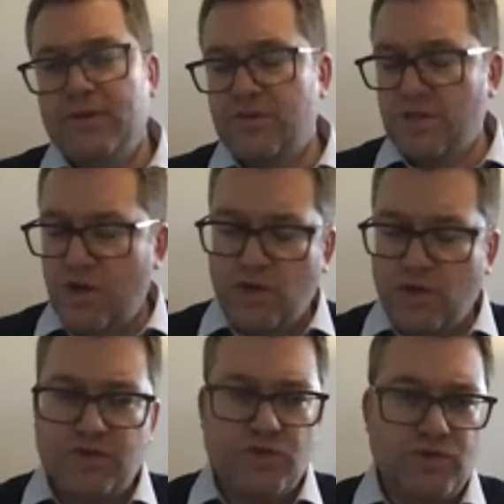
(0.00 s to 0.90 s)
There's a whole lot
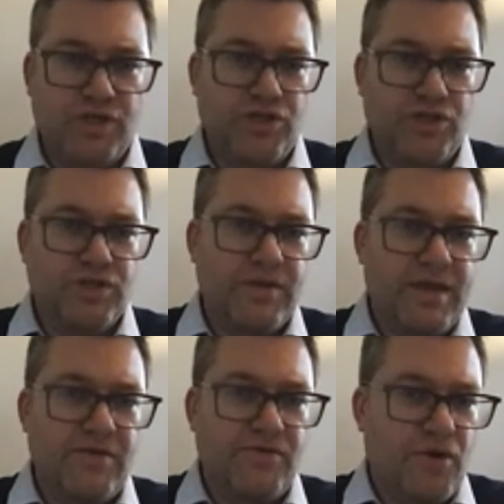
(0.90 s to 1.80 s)
of tools you can use out
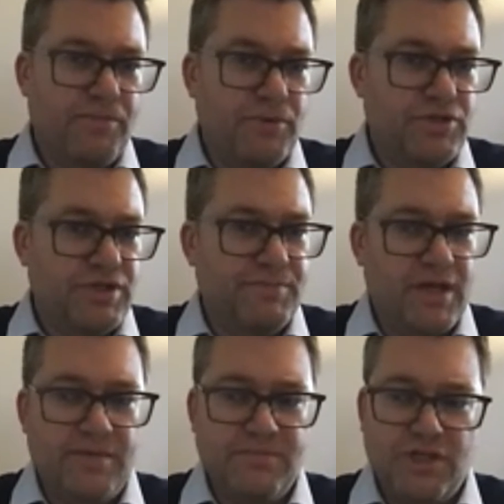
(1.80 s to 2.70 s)
there if you've got budget
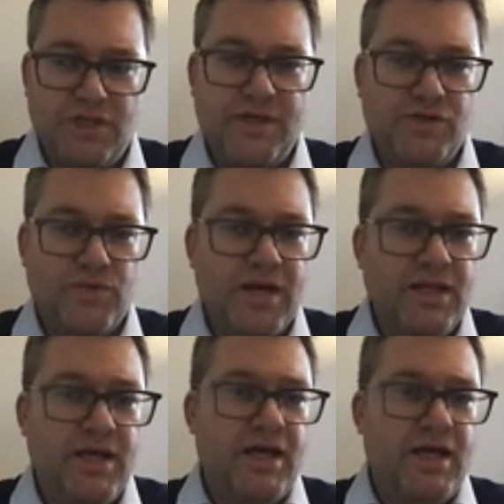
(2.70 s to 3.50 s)
to do it as well.